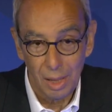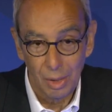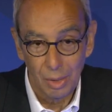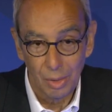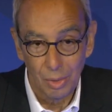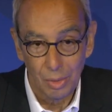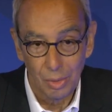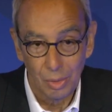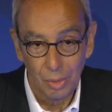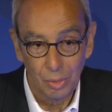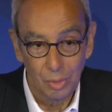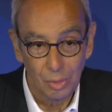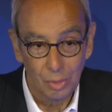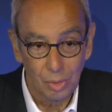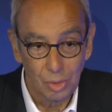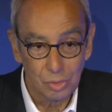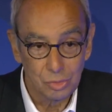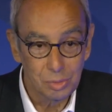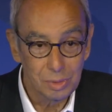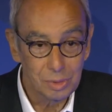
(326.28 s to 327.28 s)
reaction.
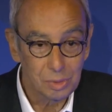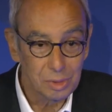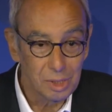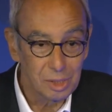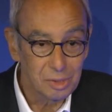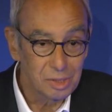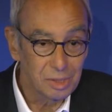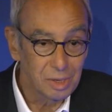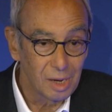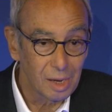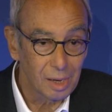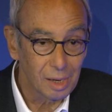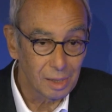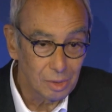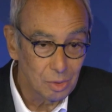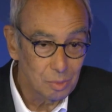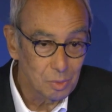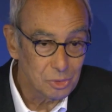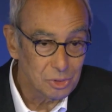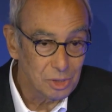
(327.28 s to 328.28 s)
I have the
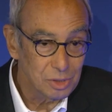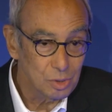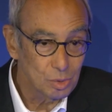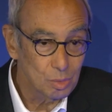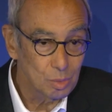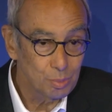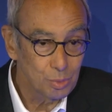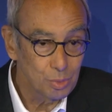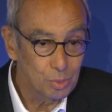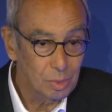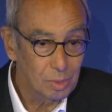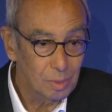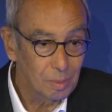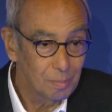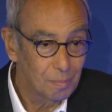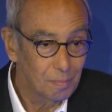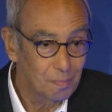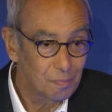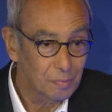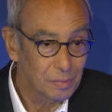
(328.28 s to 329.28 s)
yellow
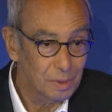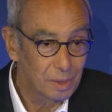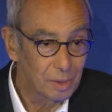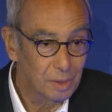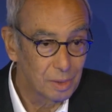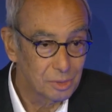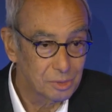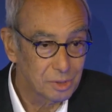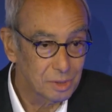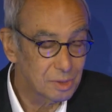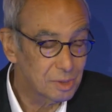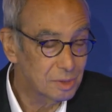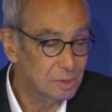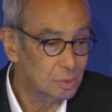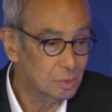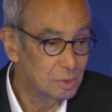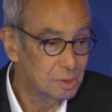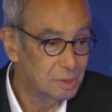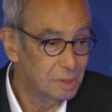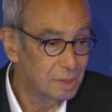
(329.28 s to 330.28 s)
jackets, quote unquote,
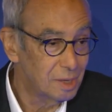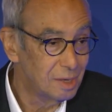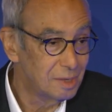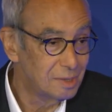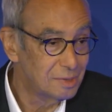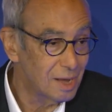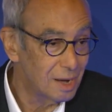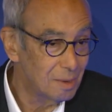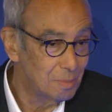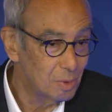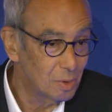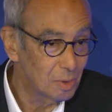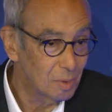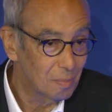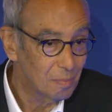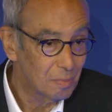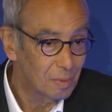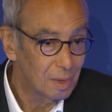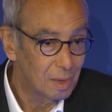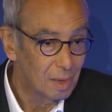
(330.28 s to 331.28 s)
as an example.
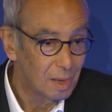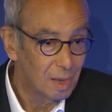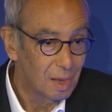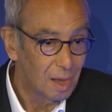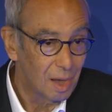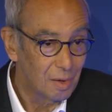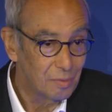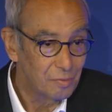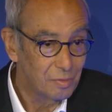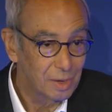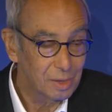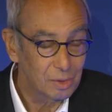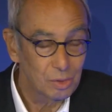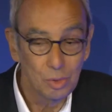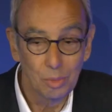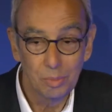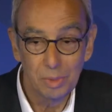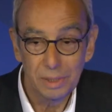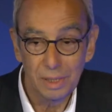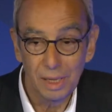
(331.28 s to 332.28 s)
The
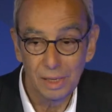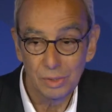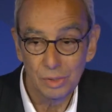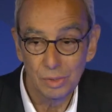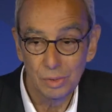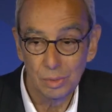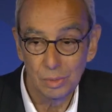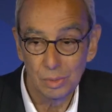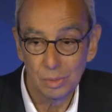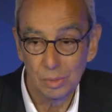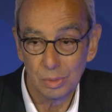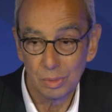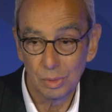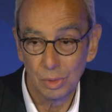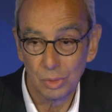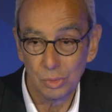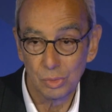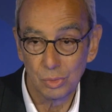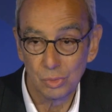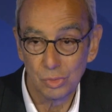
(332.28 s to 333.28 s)

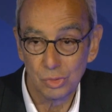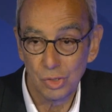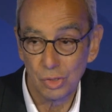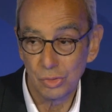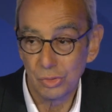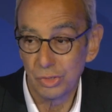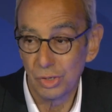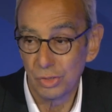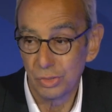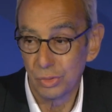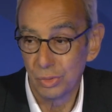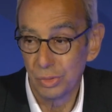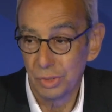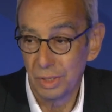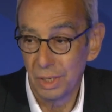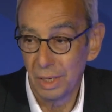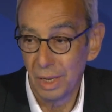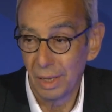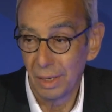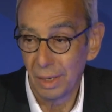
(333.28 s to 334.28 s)
Germans
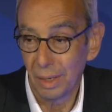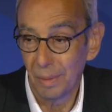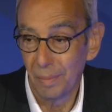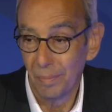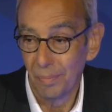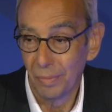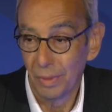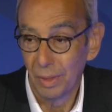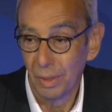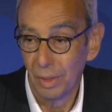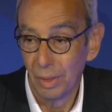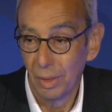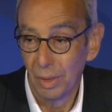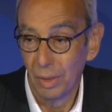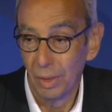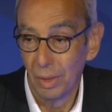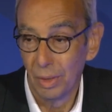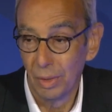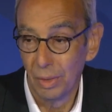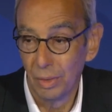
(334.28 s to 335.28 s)

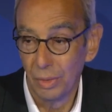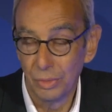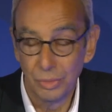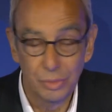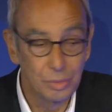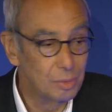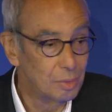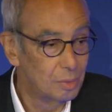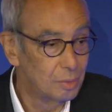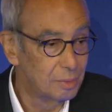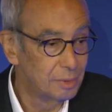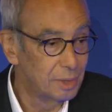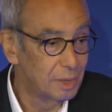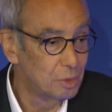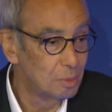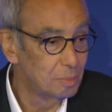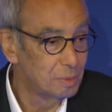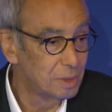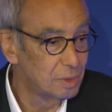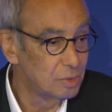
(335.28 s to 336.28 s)
tried something else.
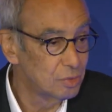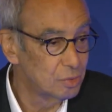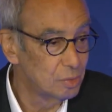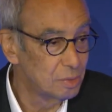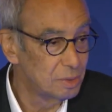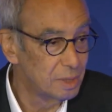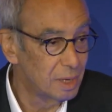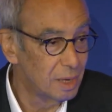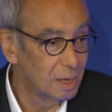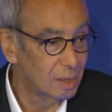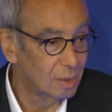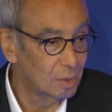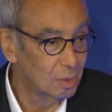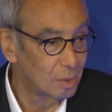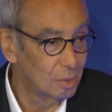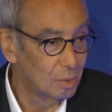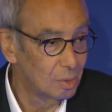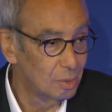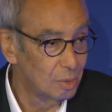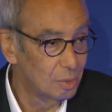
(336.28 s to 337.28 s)
If you
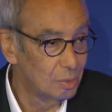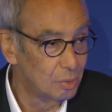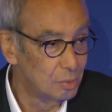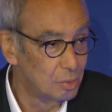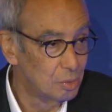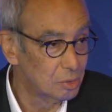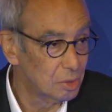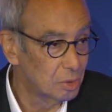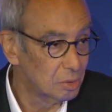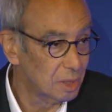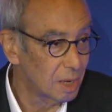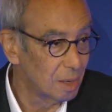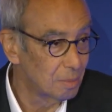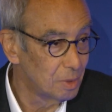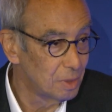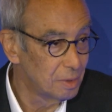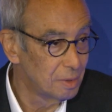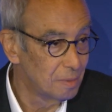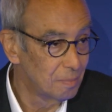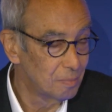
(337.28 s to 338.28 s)
change your
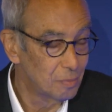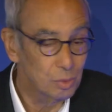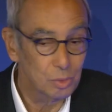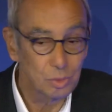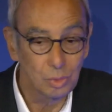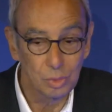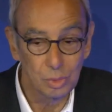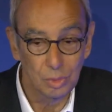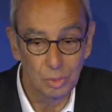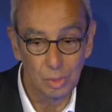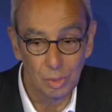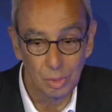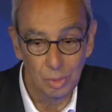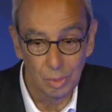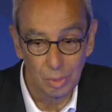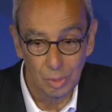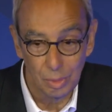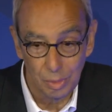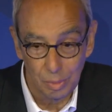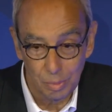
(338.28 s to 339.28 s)
boiler, you have to
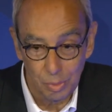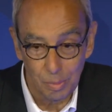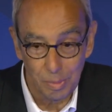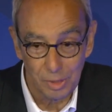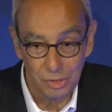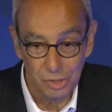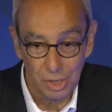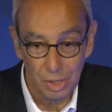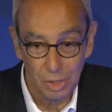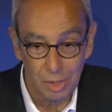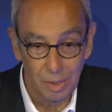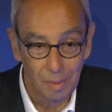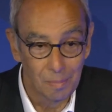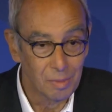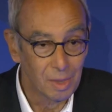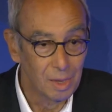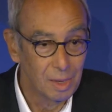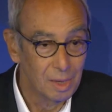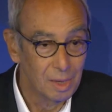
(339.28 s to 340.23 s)
buy a